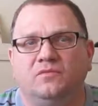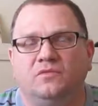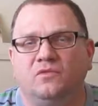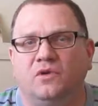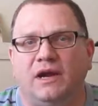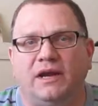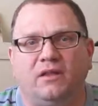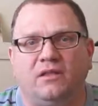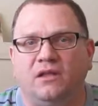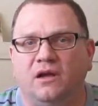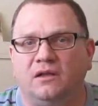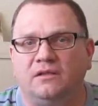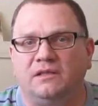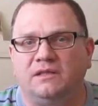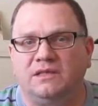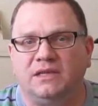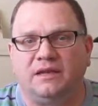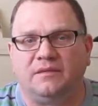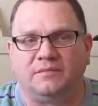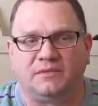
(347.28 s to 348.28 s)
right along the
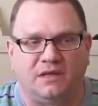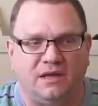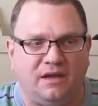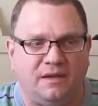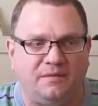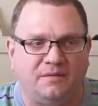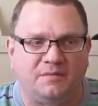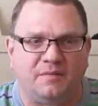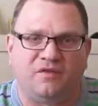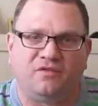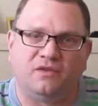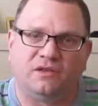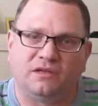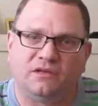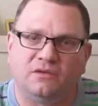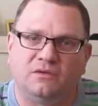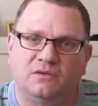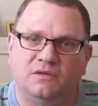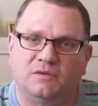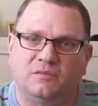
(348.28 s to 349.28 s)
same time as my
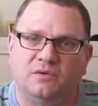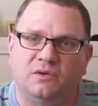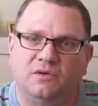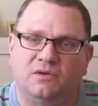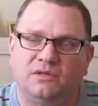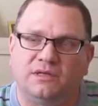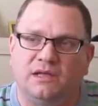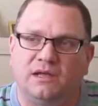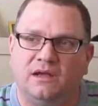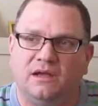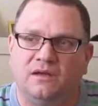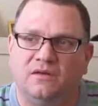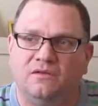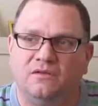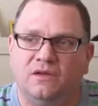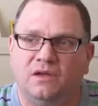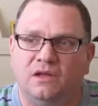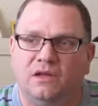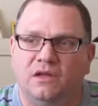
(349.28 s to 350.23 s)
vehicle was broke down.